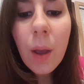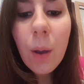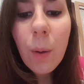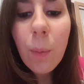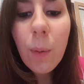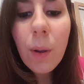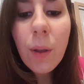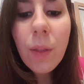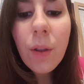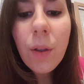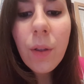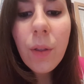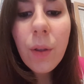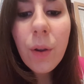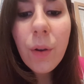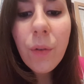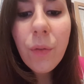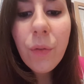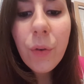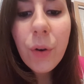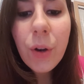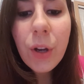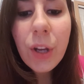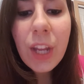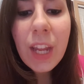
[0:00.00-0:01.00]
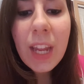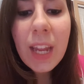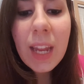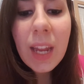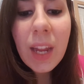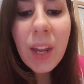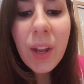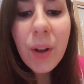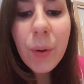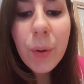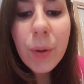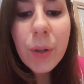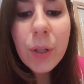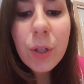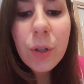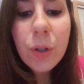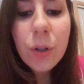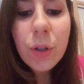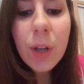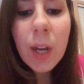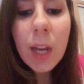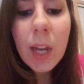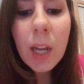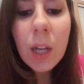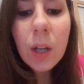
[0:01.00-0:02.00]
Whether therefore ye eat or
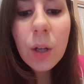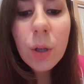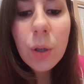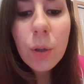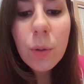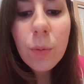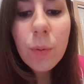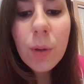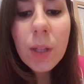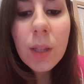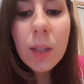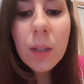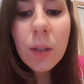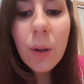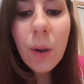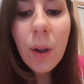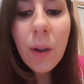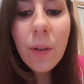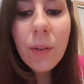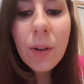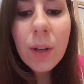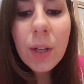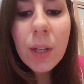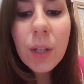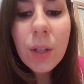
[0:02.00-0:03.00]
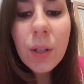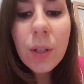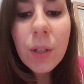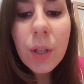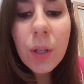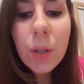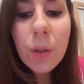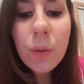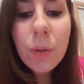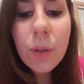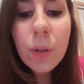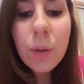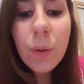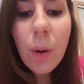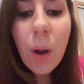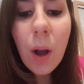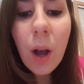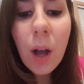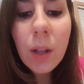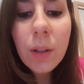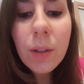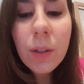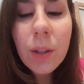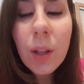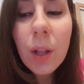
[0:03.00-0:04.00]
drink or whatsoever ye do, do
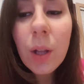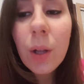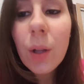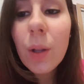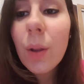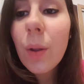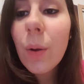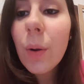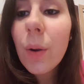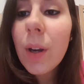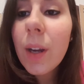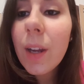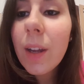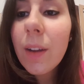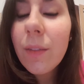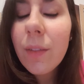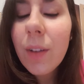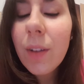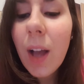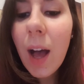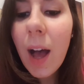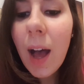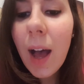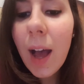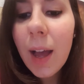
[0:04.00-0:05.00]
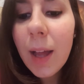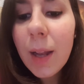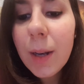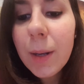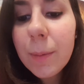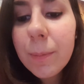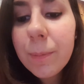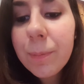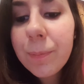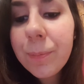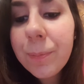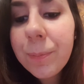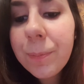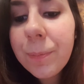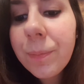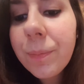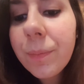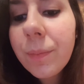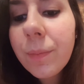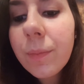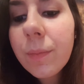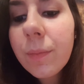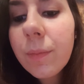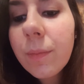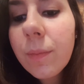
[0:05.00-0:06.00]
all to the glory of God.
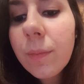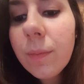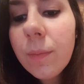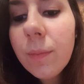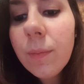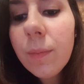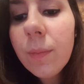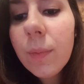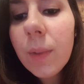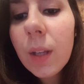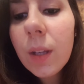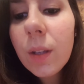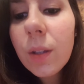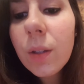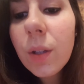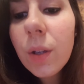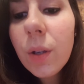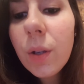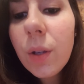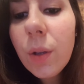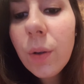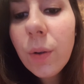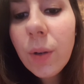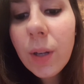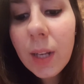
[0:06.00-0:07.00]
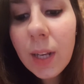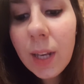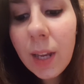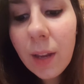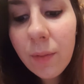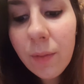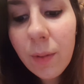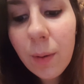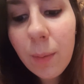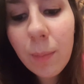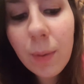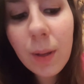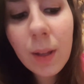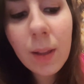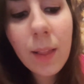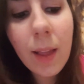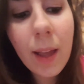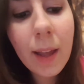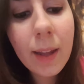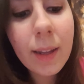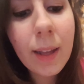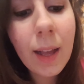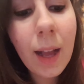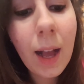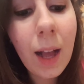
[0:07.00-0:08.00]
So you can even be
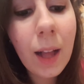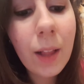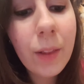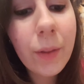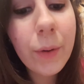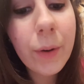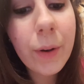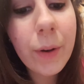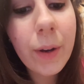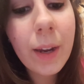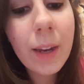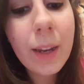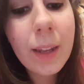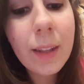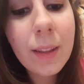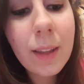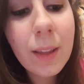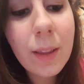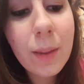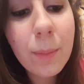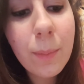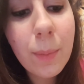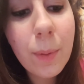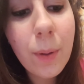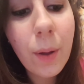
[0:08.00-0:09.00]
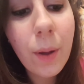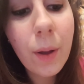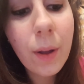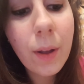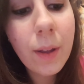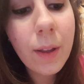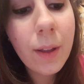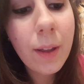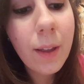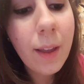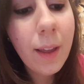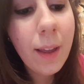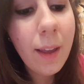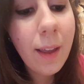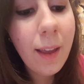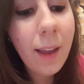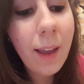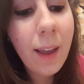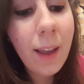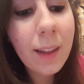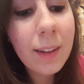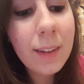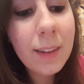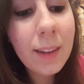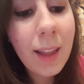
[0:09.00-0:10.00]
like coloring in this book
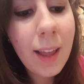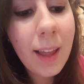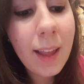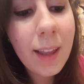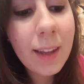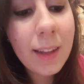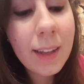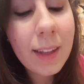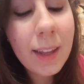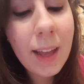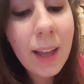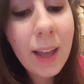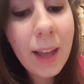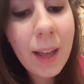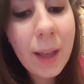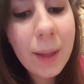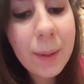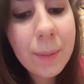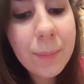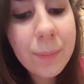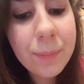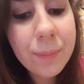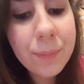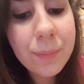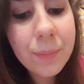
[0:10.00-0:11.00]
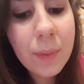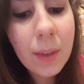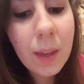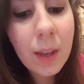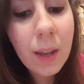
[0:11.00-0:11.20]
and like um,